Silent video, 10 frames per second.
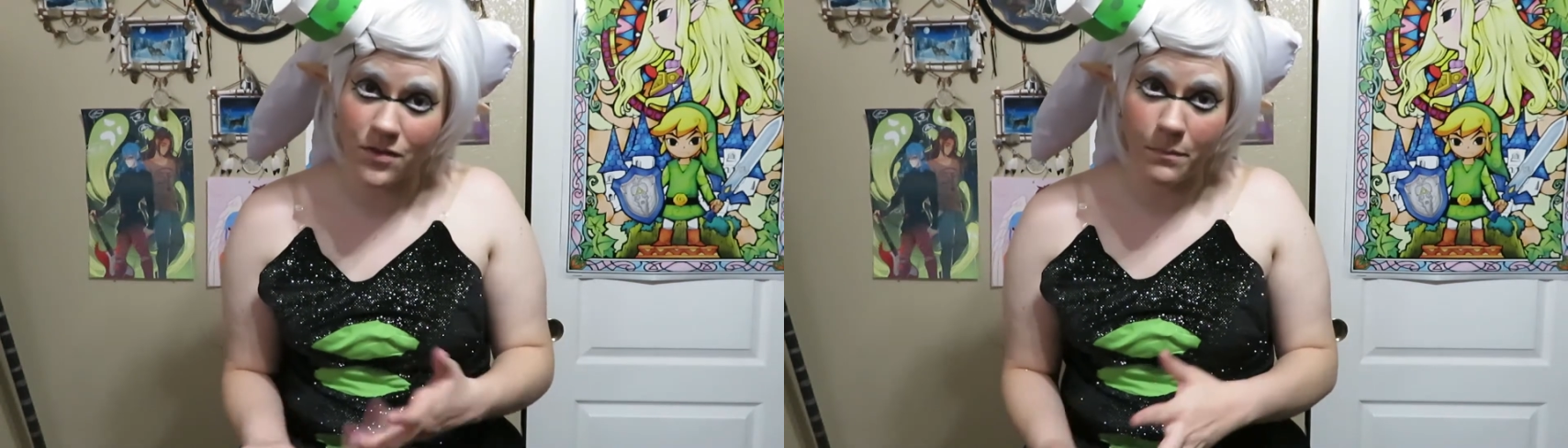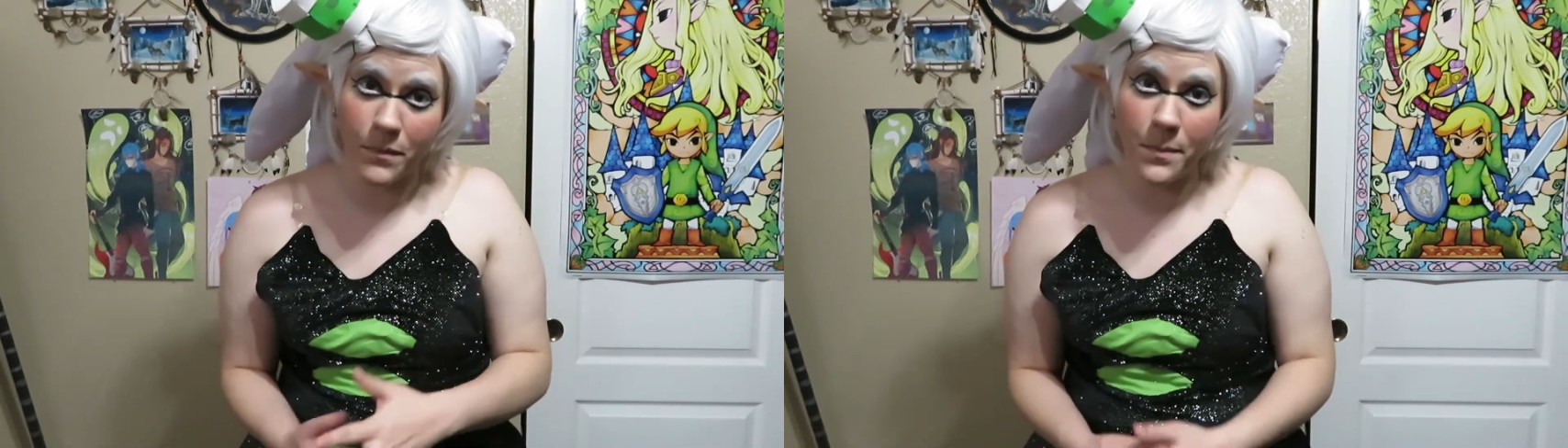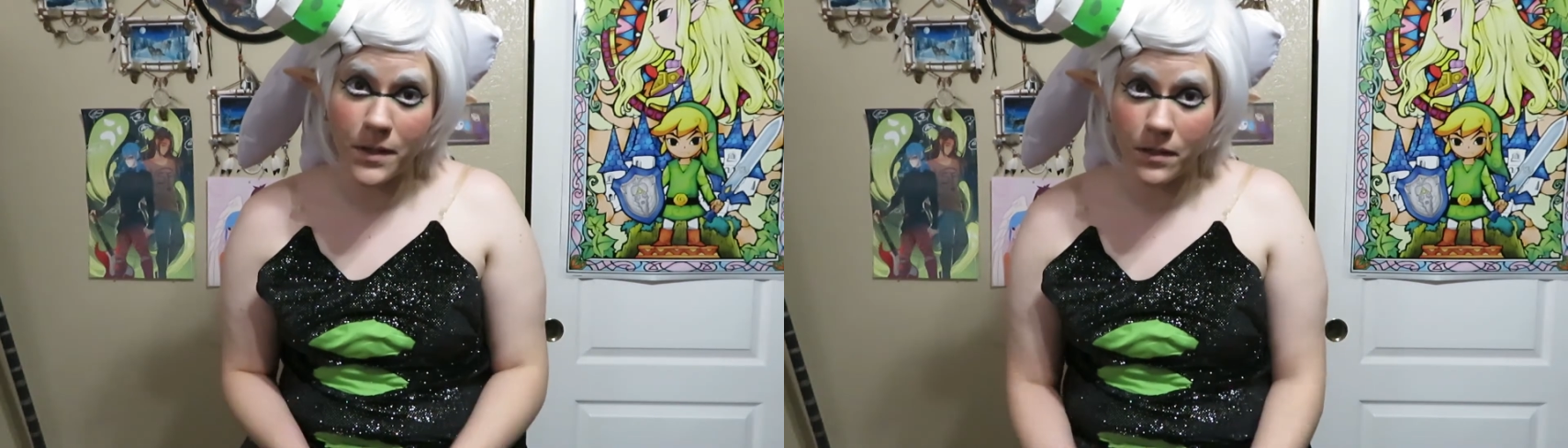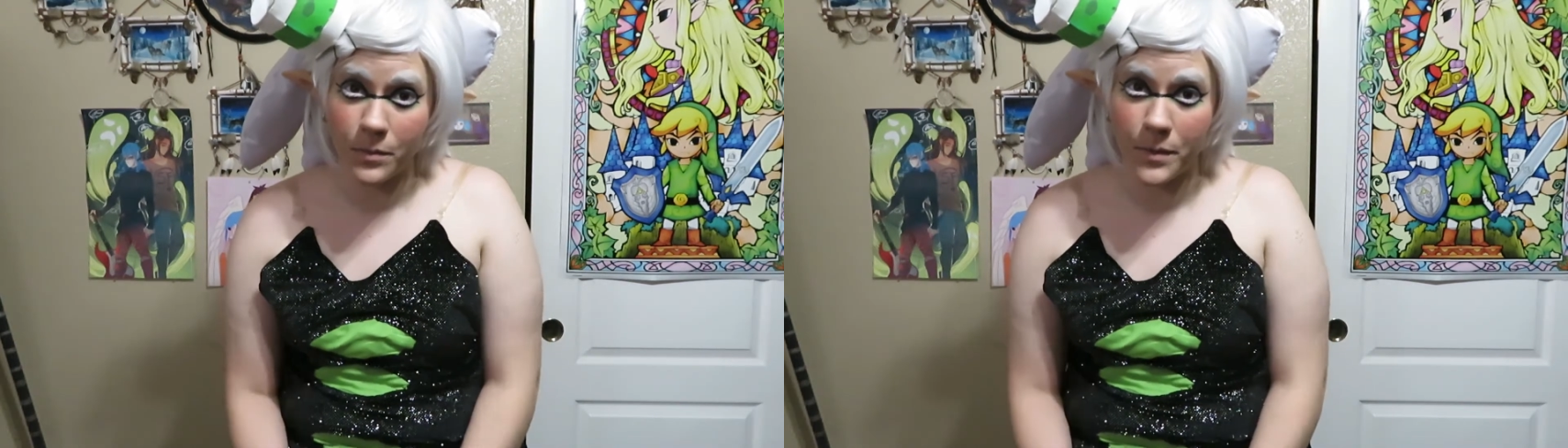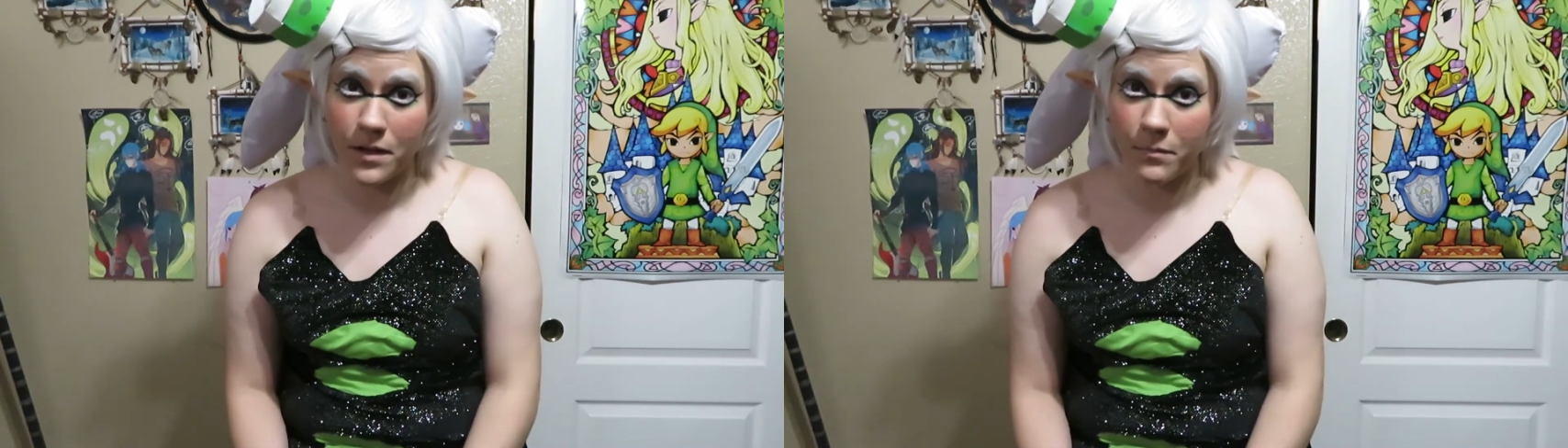trim it up a little
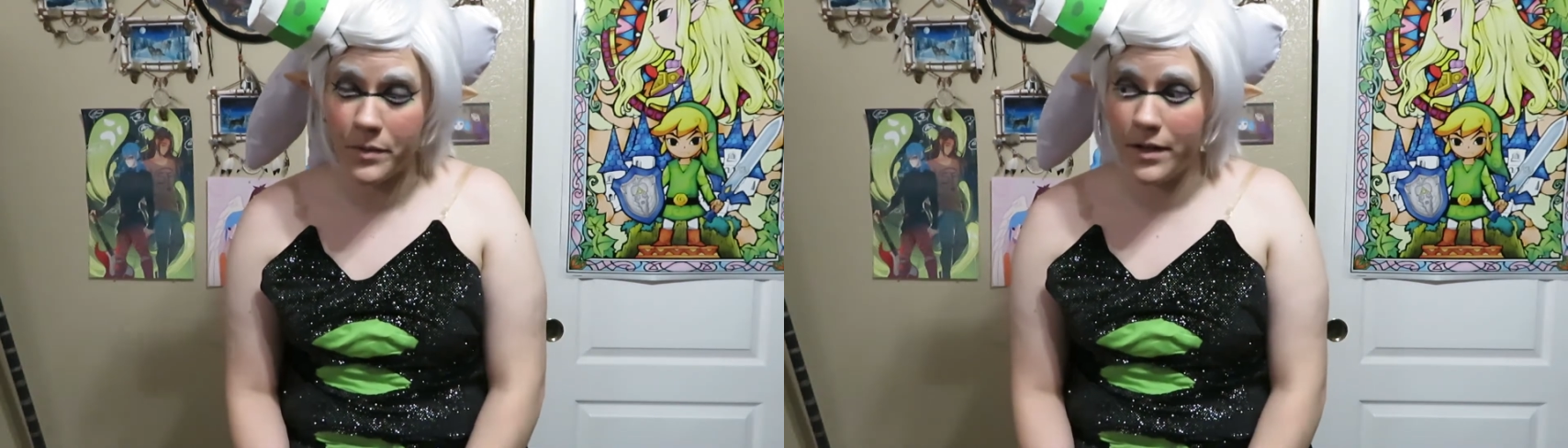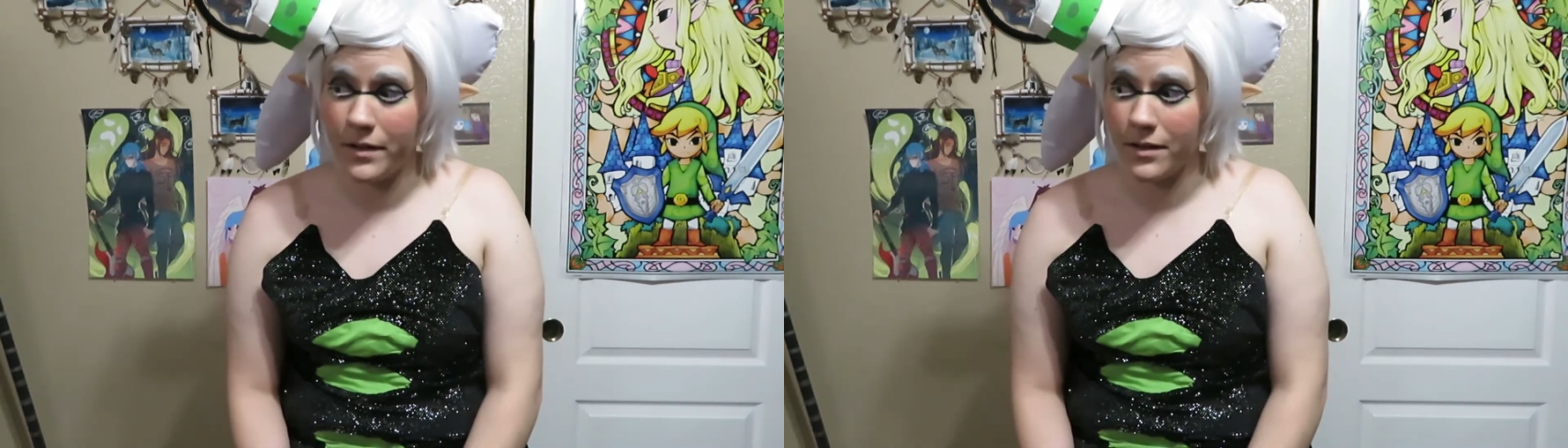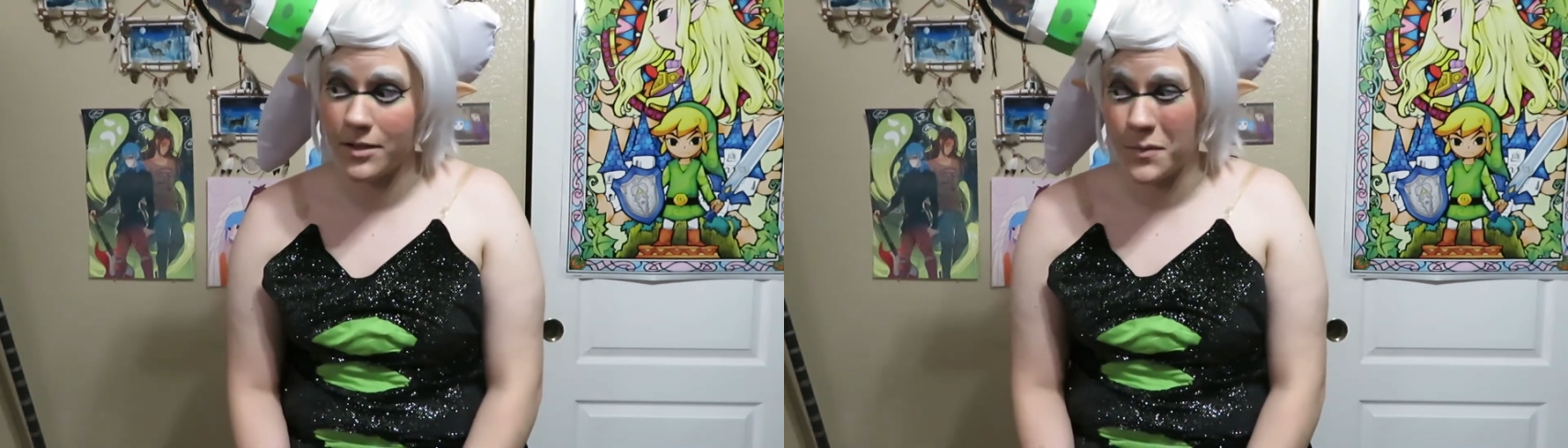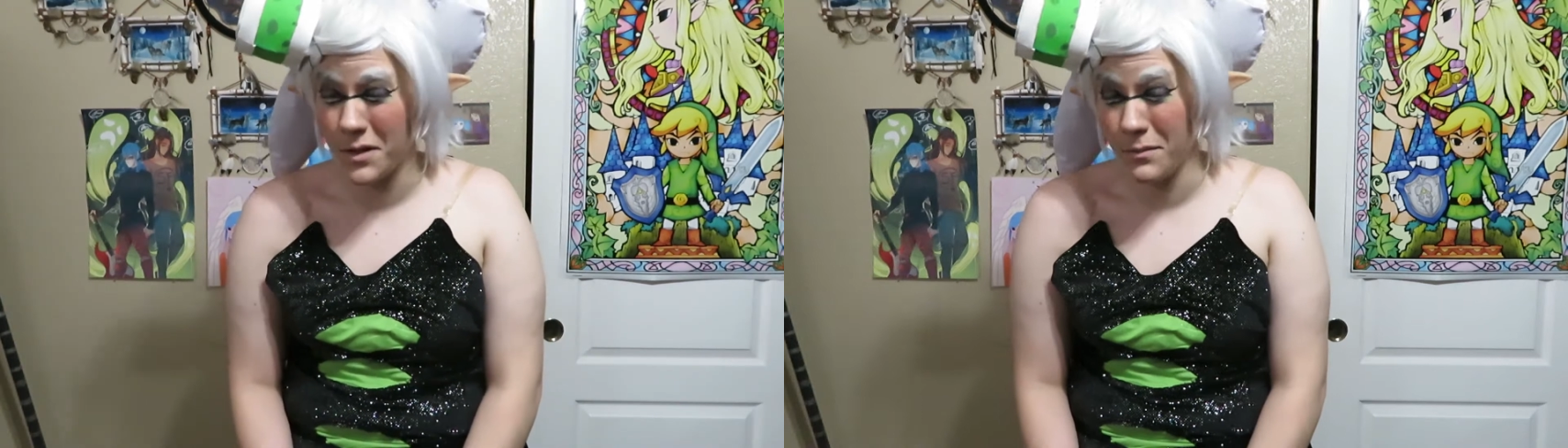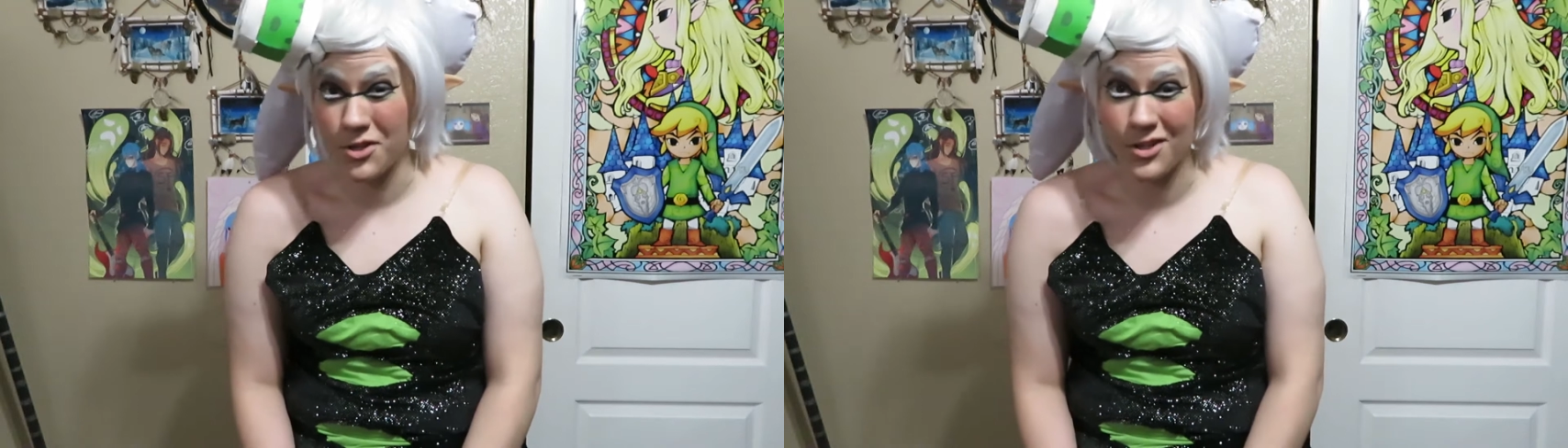bit, but it's
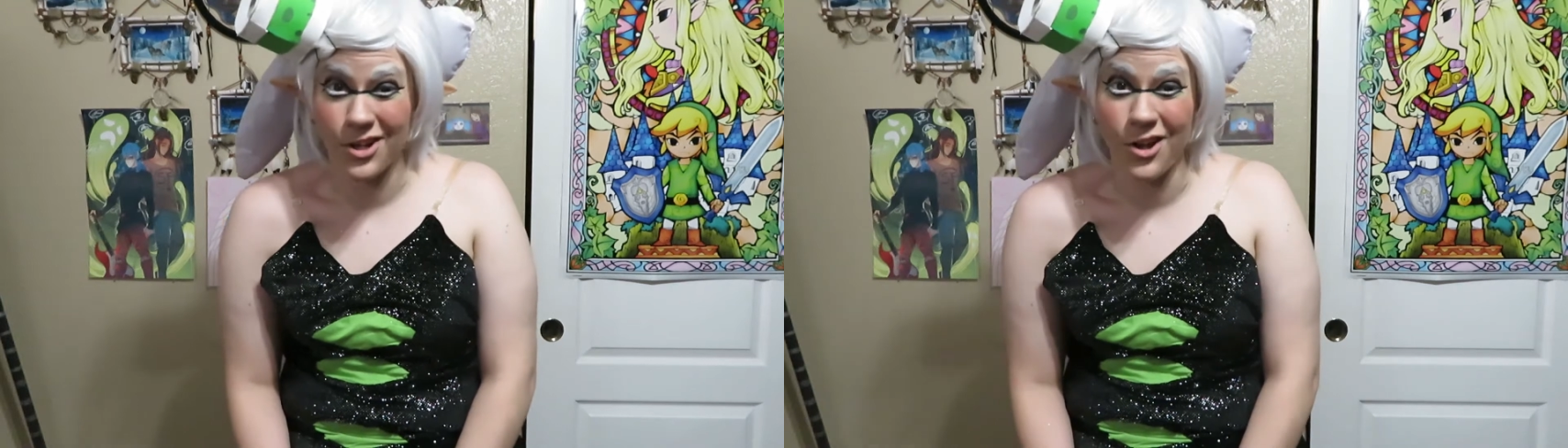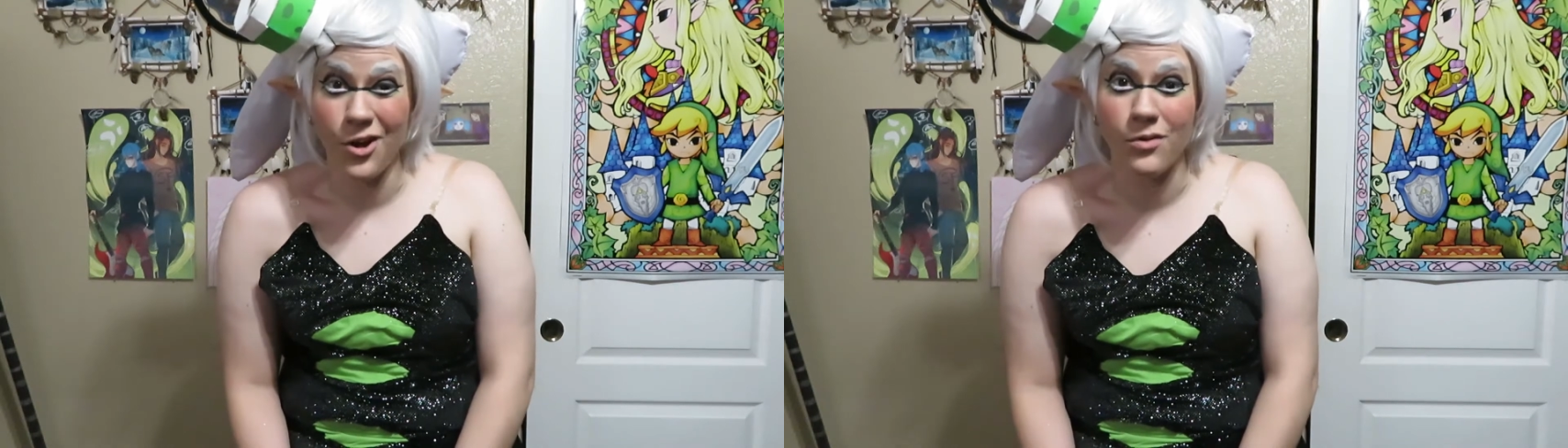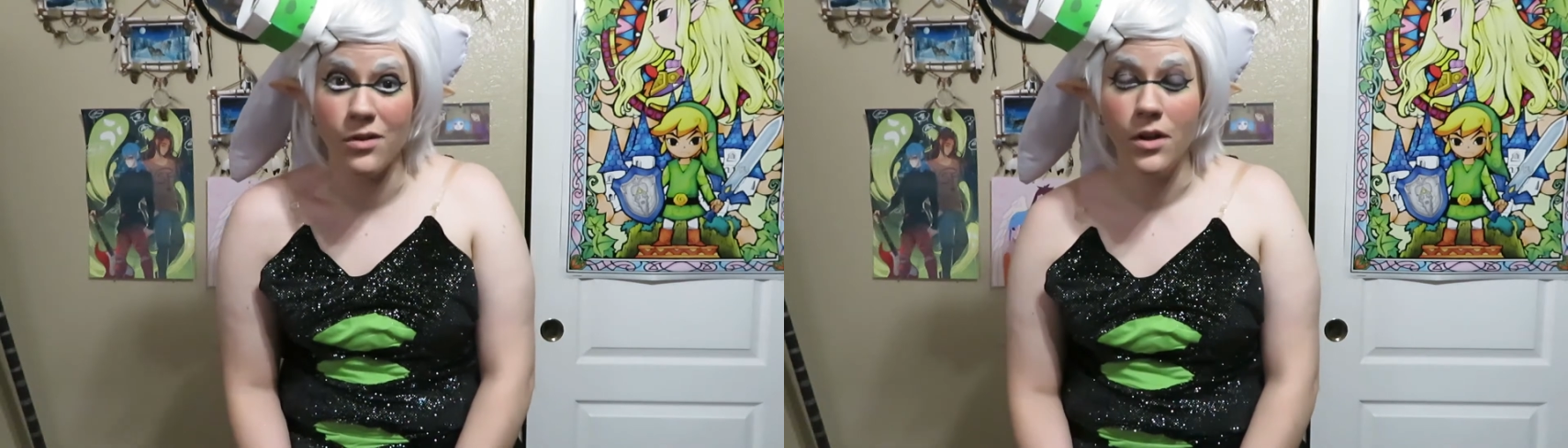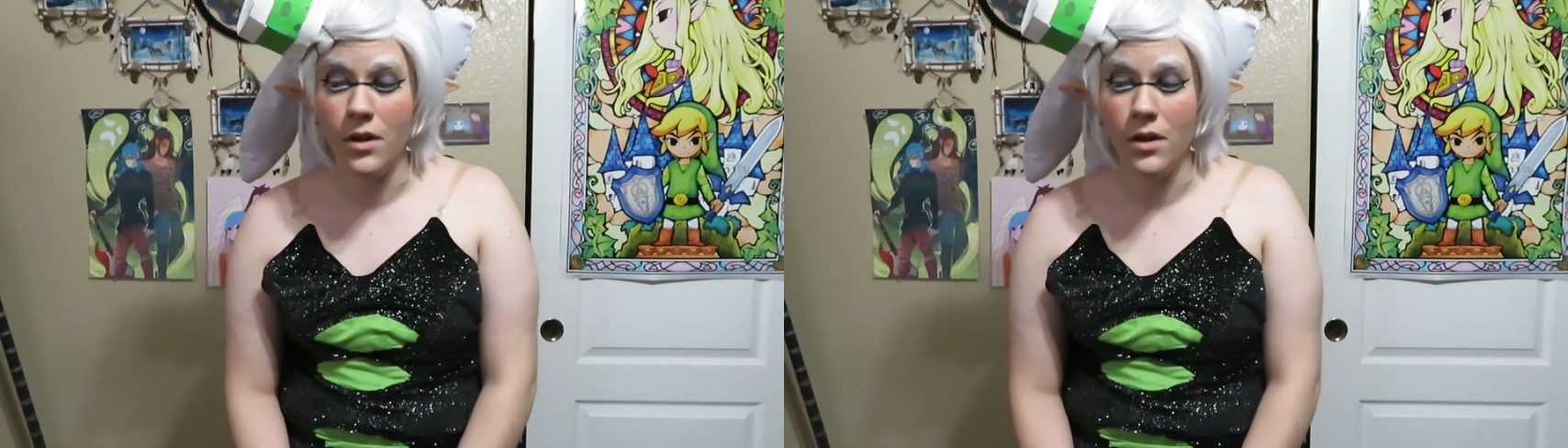pretty much good to go.